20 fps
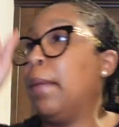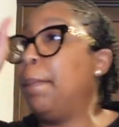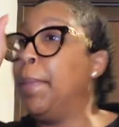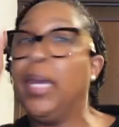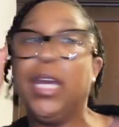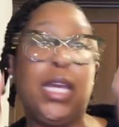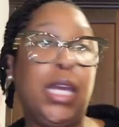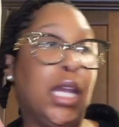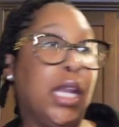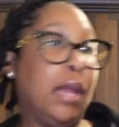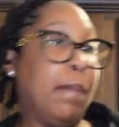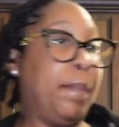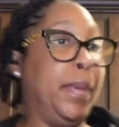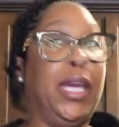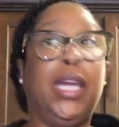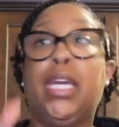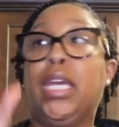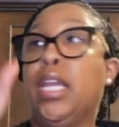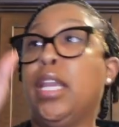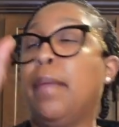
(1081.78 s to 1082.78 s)
and peeking and
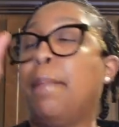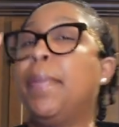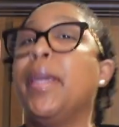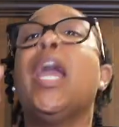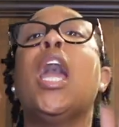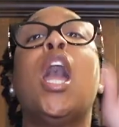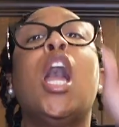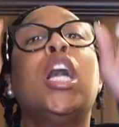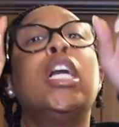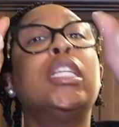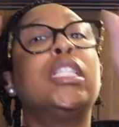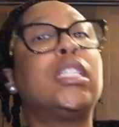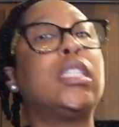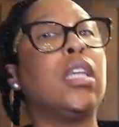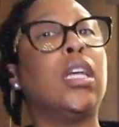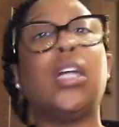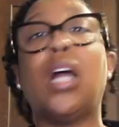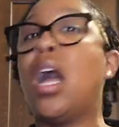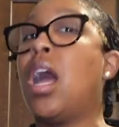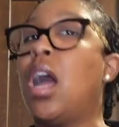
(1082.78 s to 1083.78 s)
peeking and peeking.
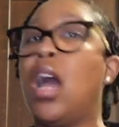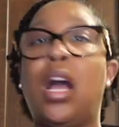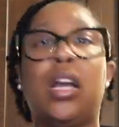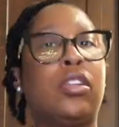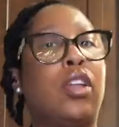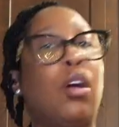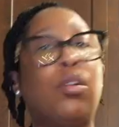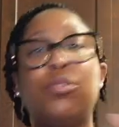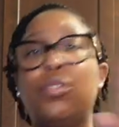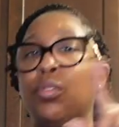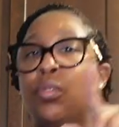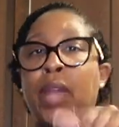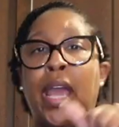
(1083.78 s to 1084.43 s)
Uh-uh, don't do